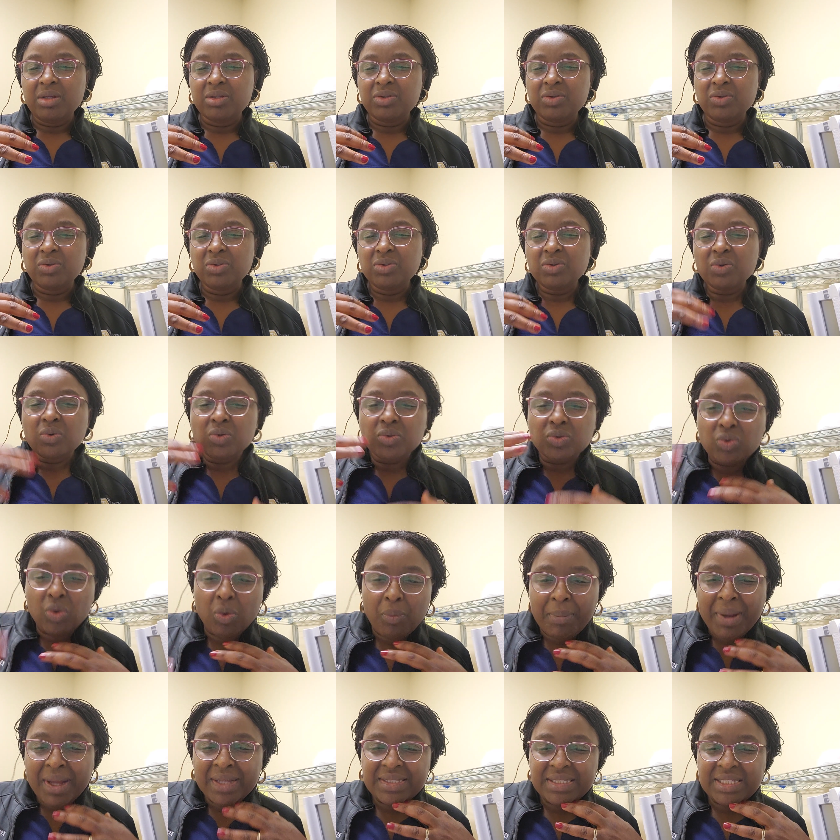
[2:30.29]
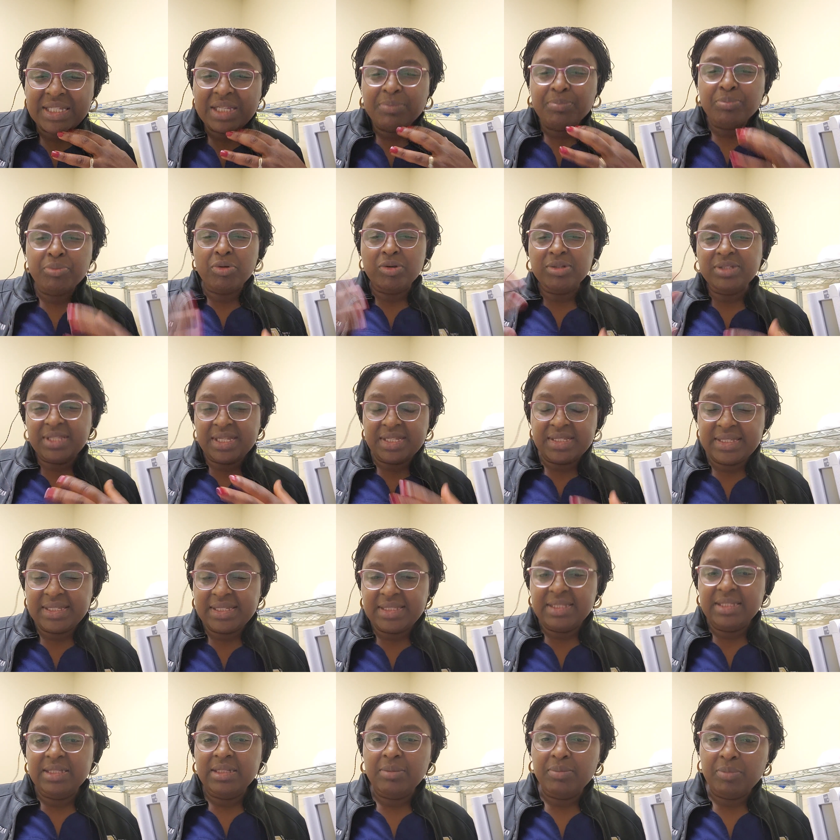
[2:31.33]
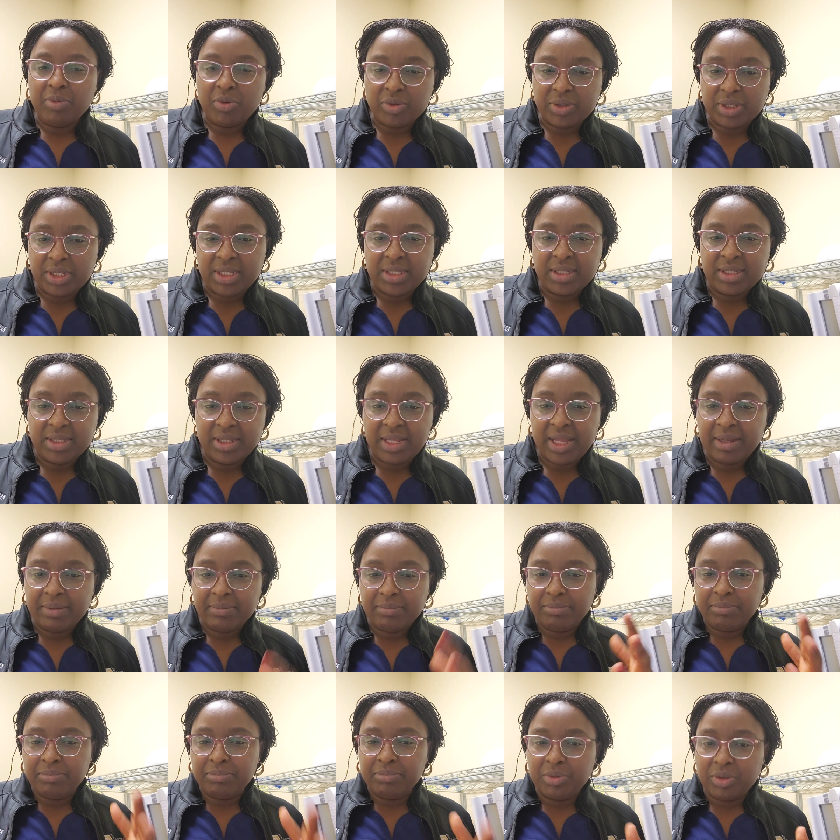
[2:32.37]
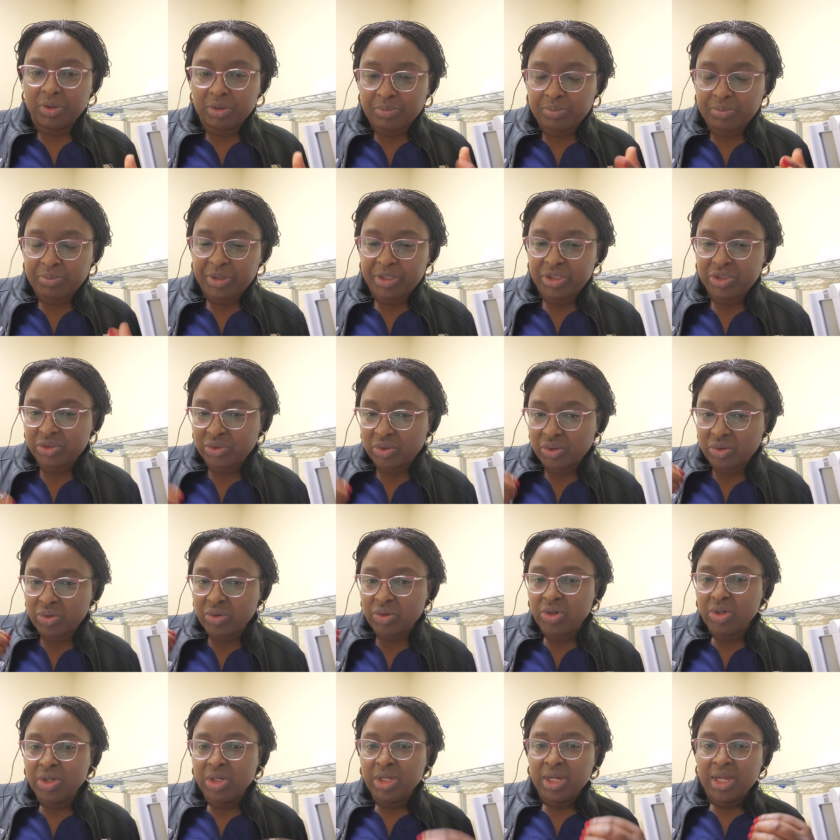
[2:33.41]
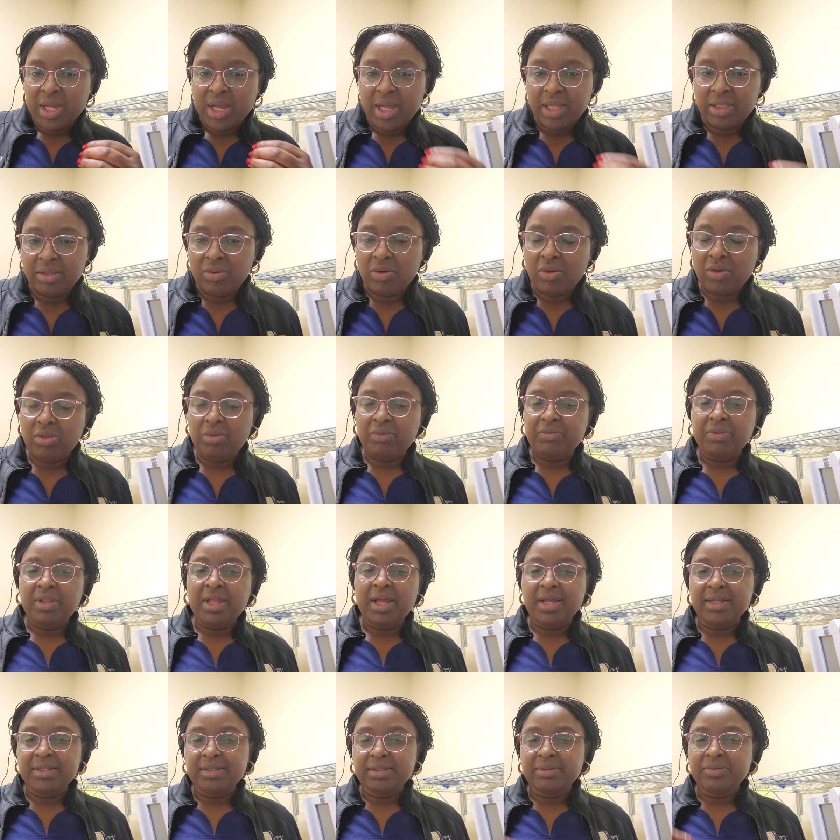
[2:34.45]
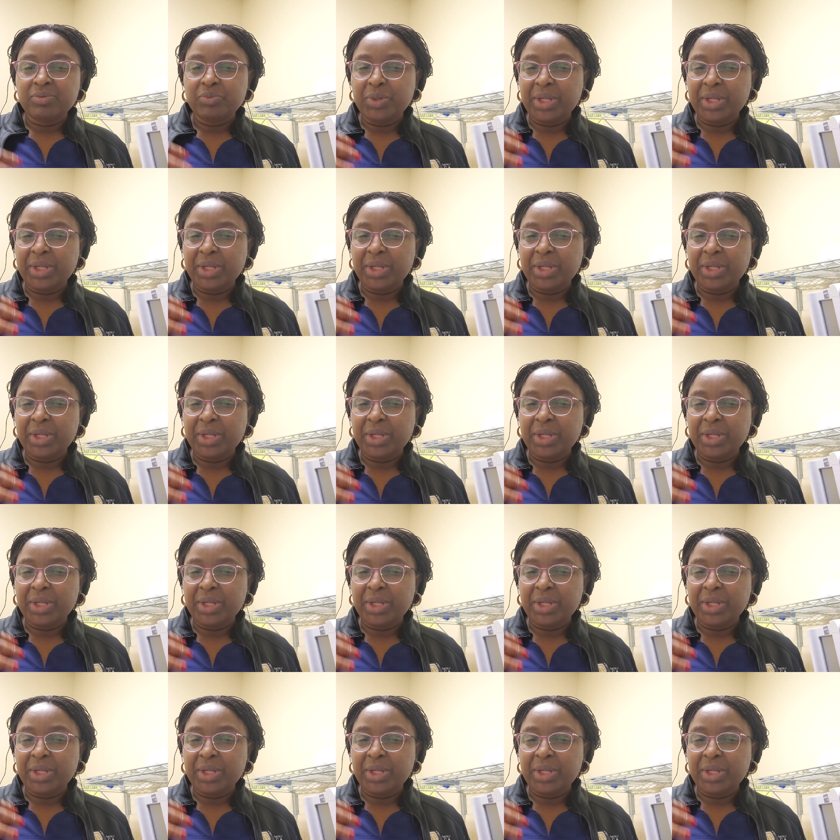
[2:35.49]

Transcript: those automatic processes in the body, like blood pressure and all of that.